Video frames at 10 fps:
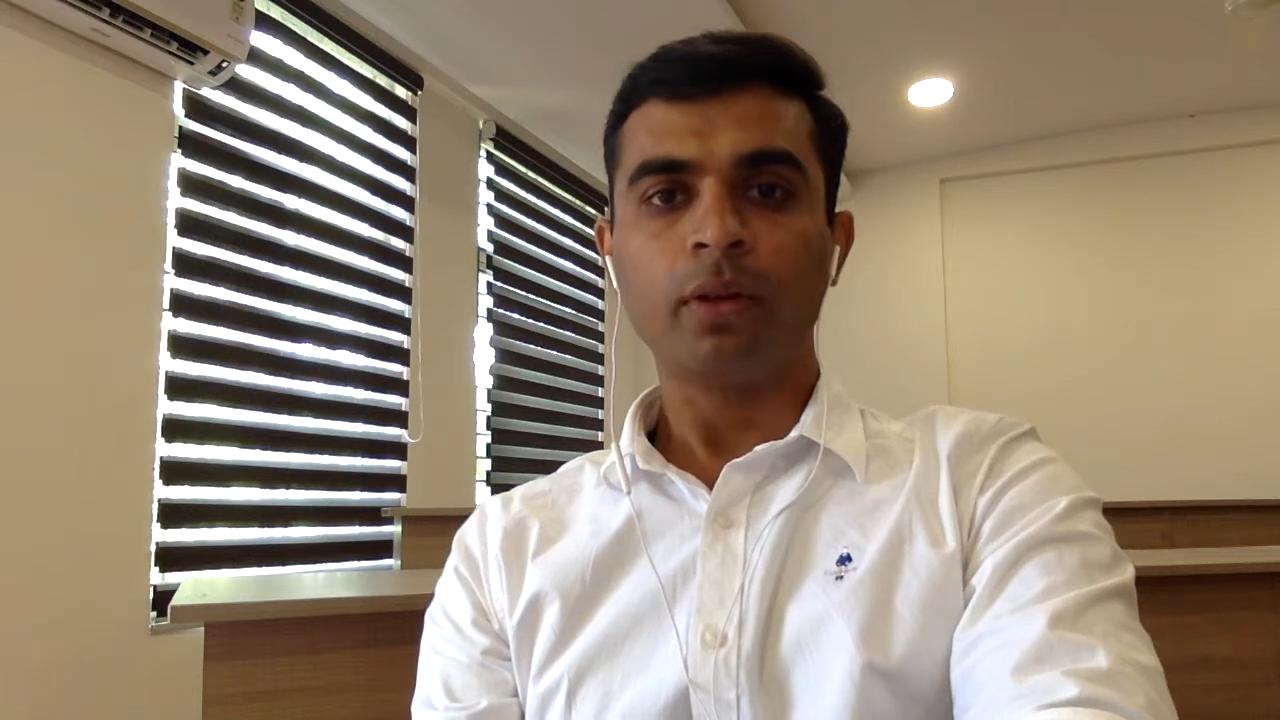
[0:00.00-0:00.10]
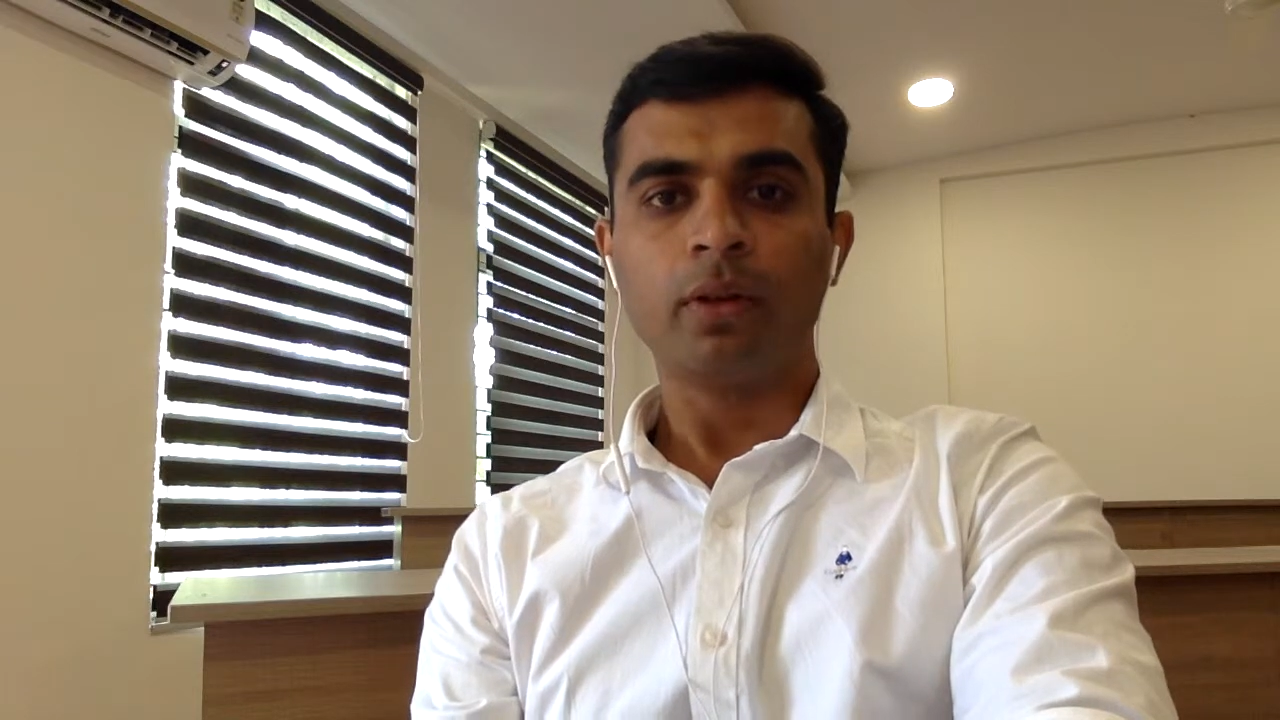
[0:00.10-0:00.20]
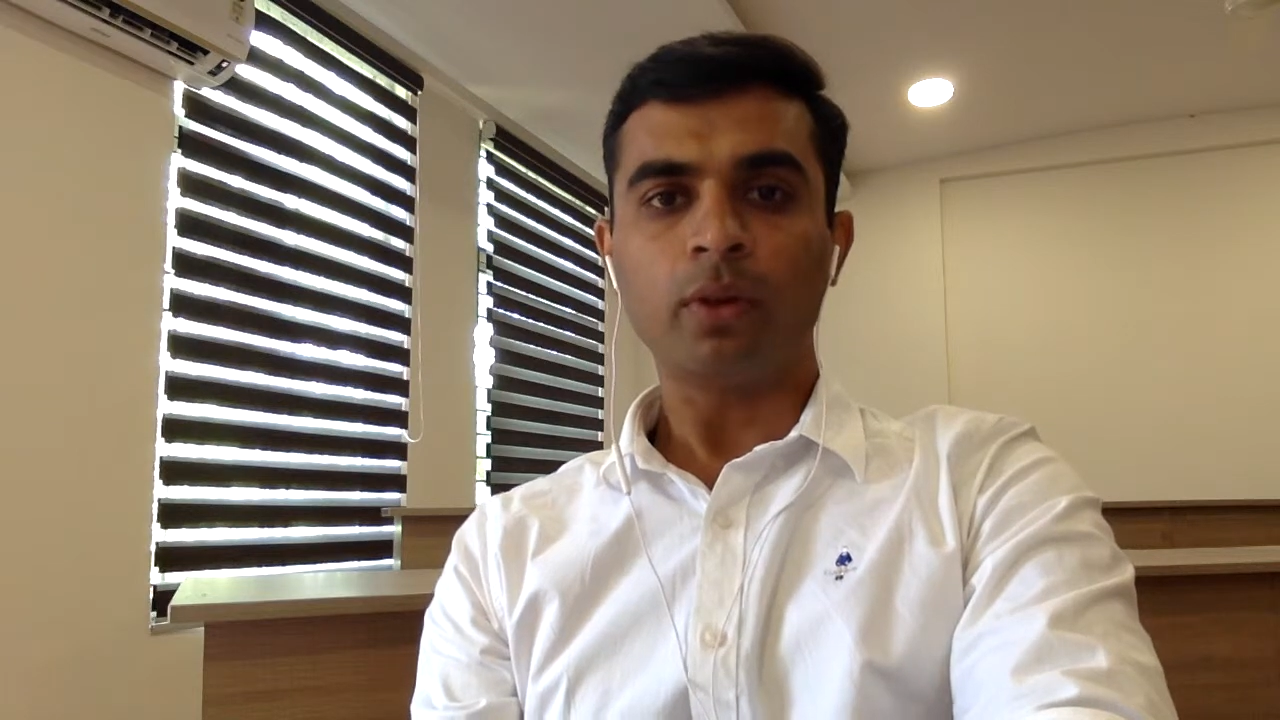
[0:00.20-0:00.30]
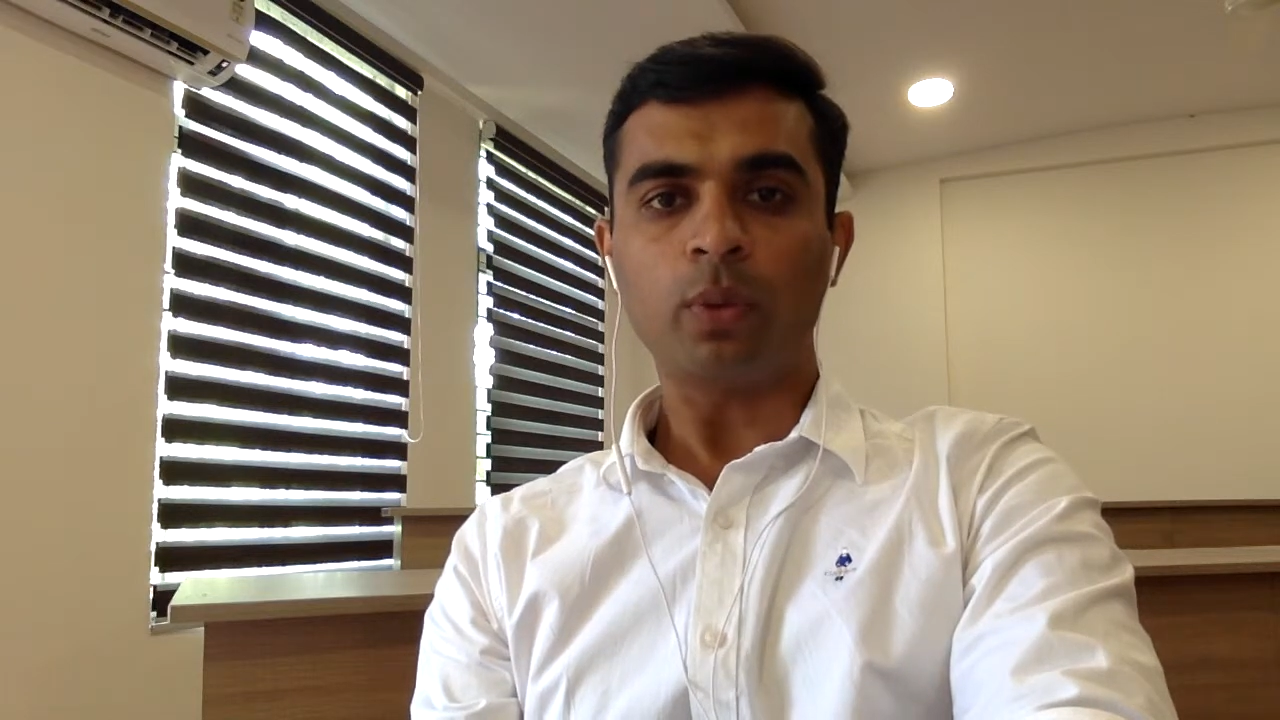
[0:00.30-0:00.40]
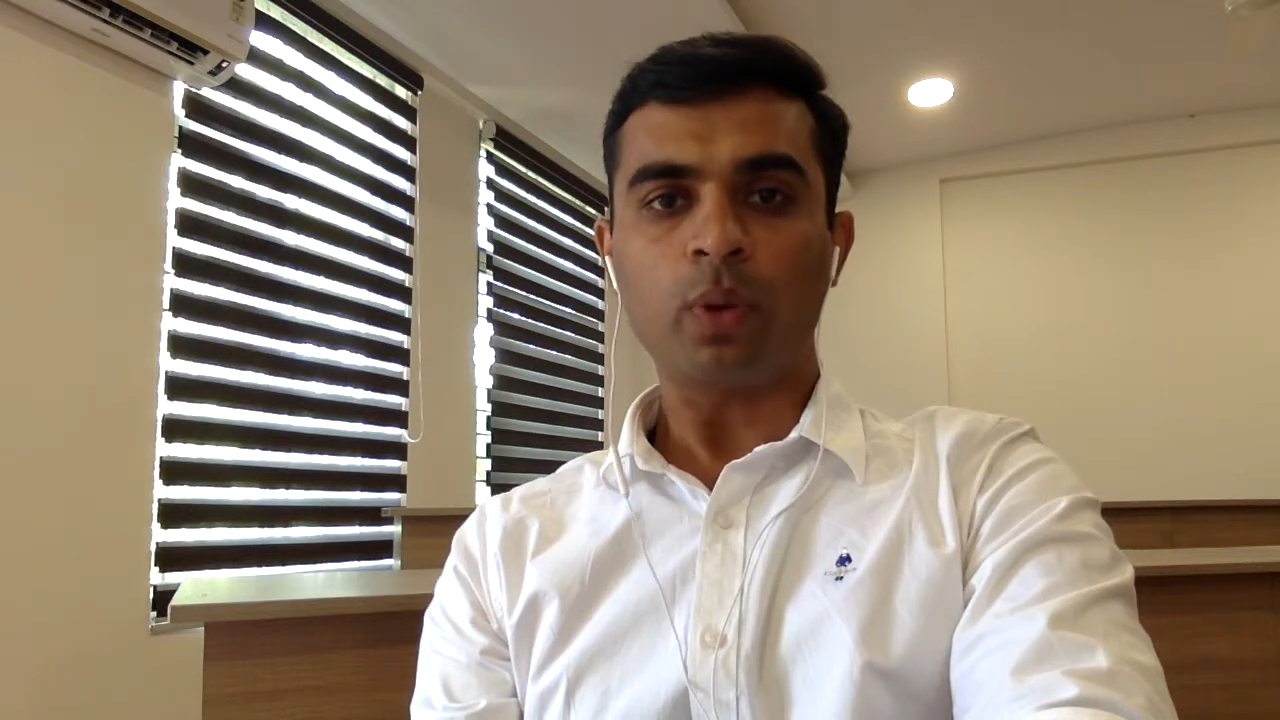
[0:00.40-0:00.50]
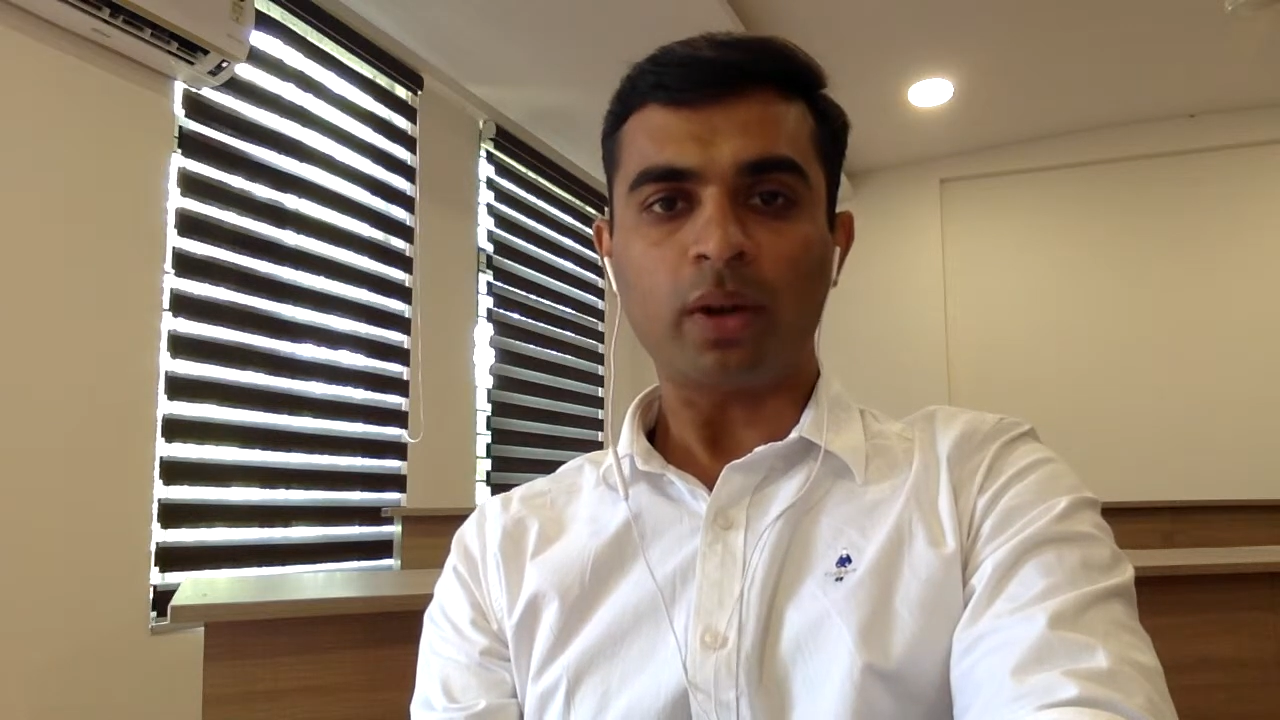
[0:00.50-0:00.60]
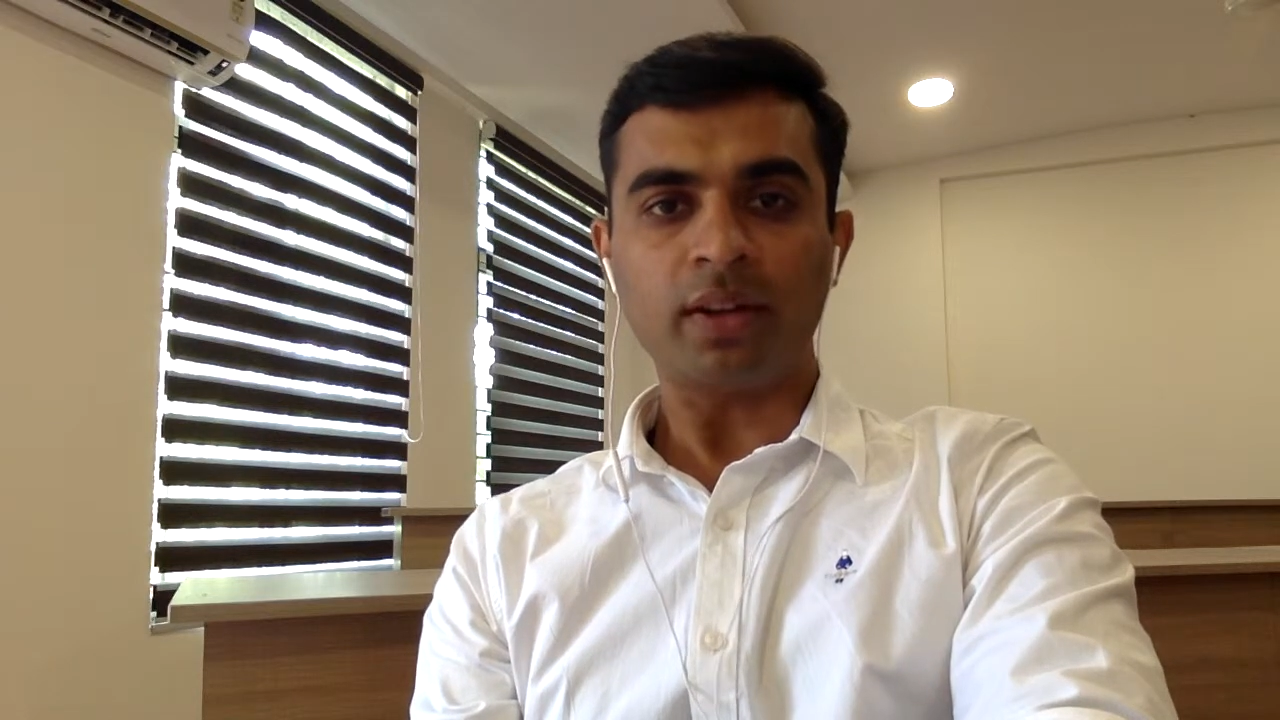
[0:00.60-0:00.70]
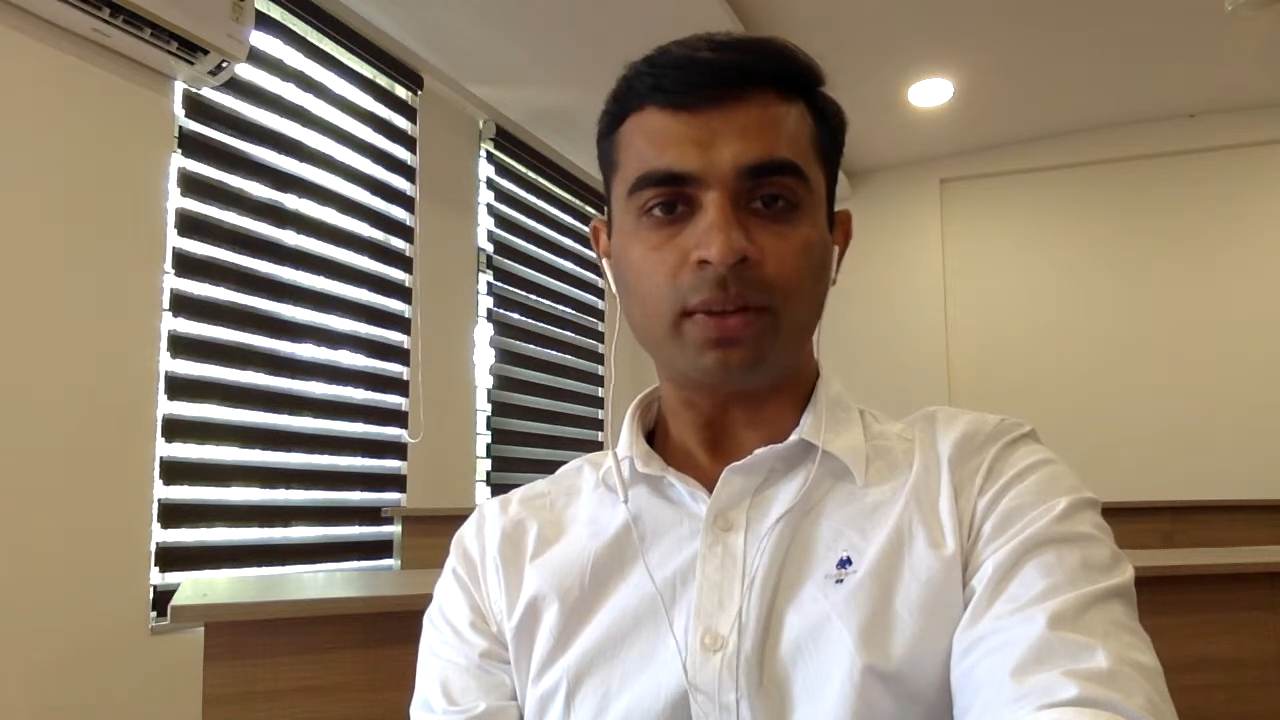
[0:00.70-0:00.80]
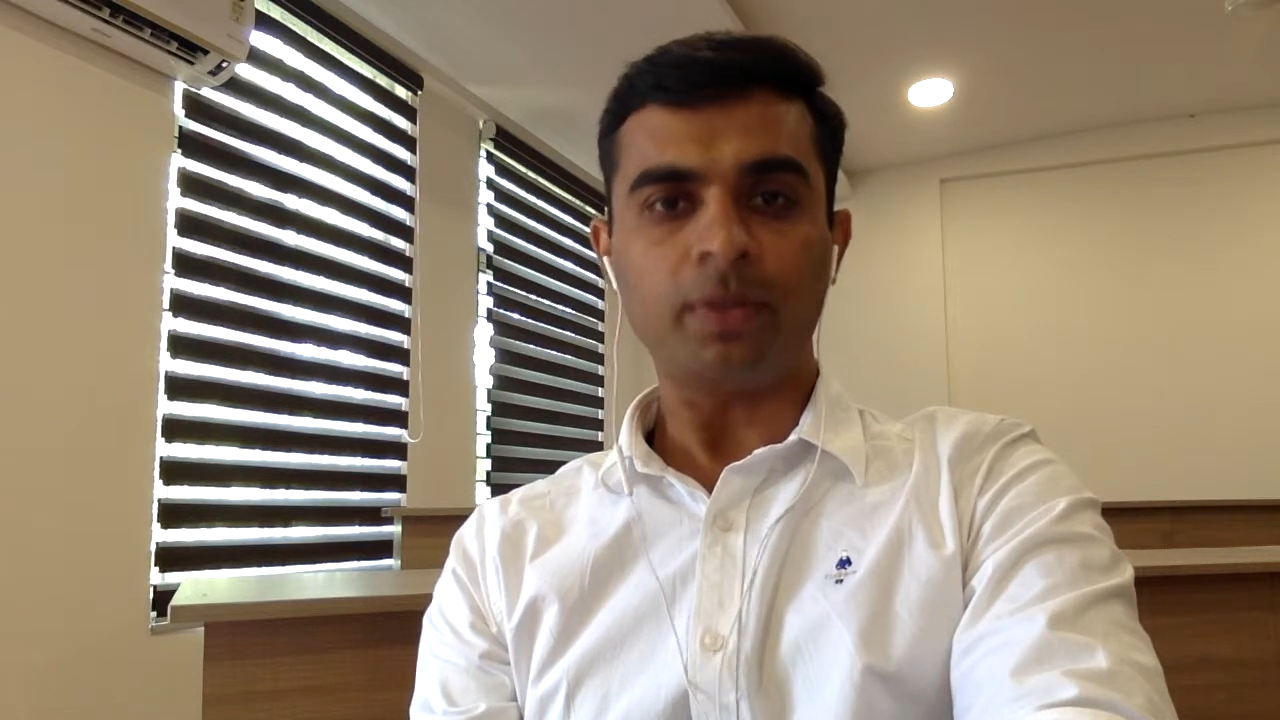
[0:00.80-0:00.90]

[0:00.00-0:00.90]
So what is